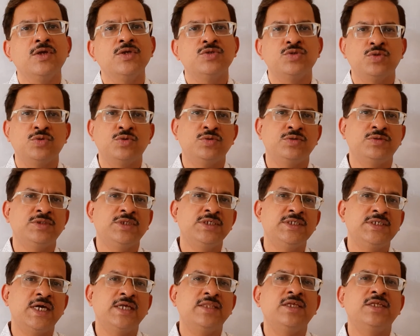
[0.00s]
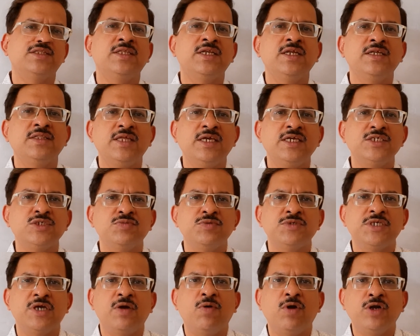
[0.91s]
So these are the three things
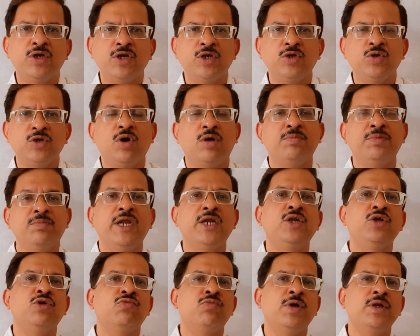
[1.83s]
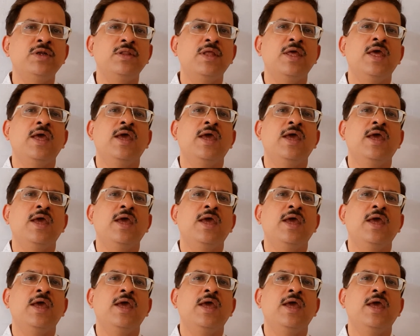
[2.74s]
which I wanted to update you with.